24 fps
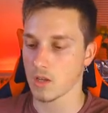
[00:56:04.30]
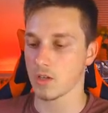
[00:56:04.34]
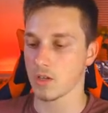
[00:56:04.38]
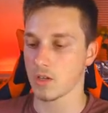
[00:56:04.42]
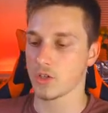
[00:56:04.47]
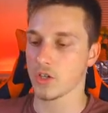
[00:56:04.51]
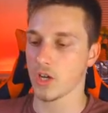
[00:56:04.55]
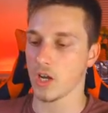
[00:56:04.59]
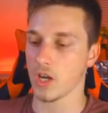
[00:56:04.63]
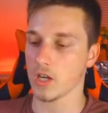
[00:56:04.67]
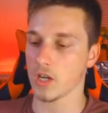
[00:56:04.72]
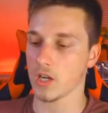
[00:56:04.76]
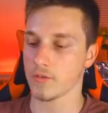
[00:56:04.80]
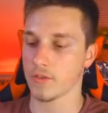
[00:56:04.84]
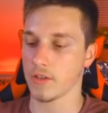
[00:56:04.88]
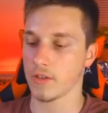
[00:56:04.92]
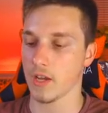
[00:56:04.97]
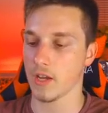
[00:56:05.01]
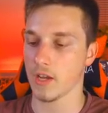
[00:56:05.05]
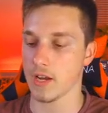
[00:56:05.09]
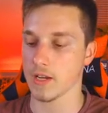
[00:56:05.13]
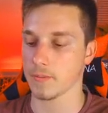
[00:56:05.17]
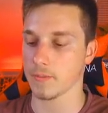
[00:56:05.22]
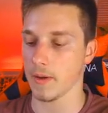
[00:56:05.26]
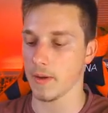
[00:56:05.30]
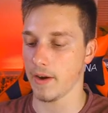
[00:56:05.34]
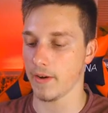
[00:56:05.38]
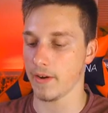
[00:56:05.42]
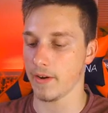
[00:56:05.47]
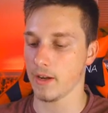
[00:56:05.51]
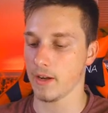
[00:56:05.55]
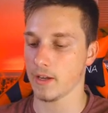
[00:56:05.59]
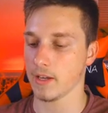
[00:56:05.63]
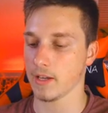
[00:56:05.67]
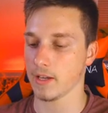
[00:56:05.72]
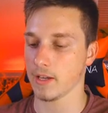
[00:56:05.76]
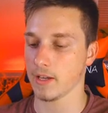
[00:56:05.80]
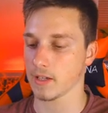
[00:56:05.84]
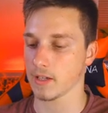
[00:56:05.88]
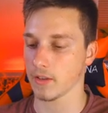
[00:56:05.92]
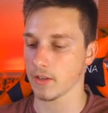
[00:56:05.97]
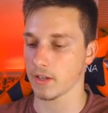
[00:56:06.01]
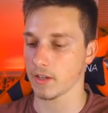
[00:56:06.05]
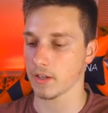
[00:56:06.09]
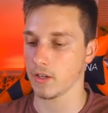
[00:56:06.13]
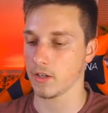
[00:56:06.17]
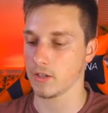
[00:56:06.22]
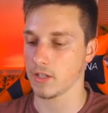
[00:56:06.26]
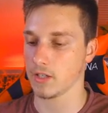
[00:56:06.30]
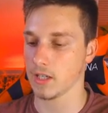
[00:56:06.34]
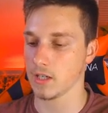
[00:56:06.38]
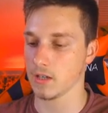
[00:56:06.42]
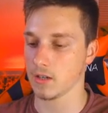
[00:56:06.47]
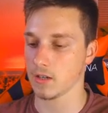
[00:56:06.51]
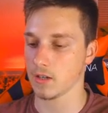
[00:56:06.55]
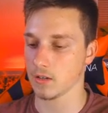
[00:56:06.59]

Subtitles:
Judge of the Ice Barrier. Here's another cutie.